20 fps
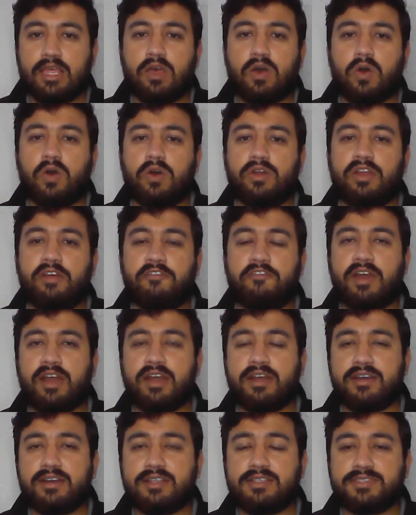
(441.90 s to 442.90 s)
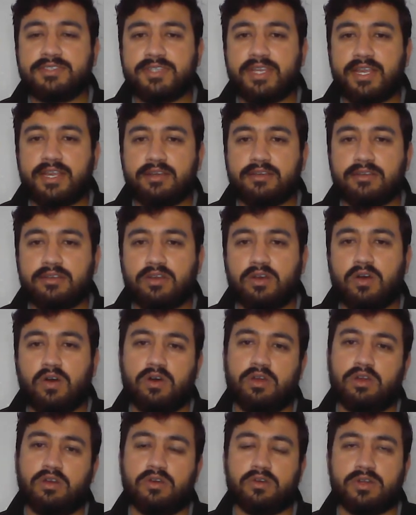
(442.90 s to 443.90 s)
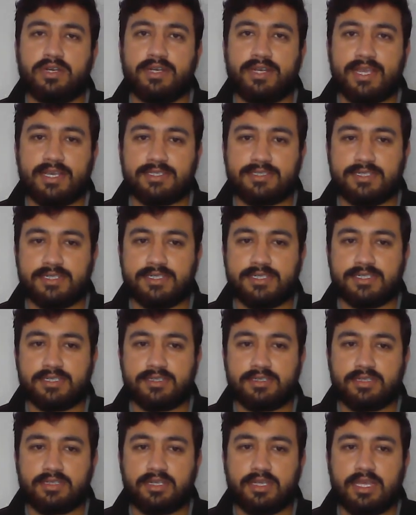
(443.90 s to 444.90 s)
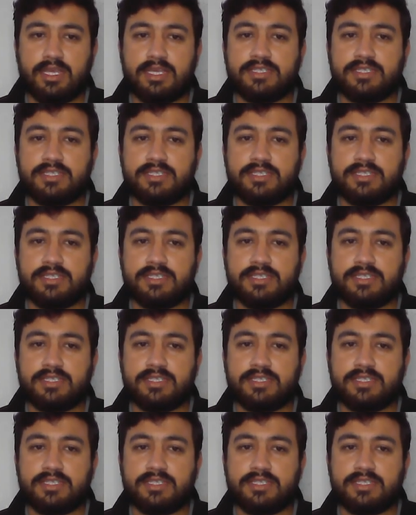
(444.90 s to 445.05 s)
on a federal, state or local tax return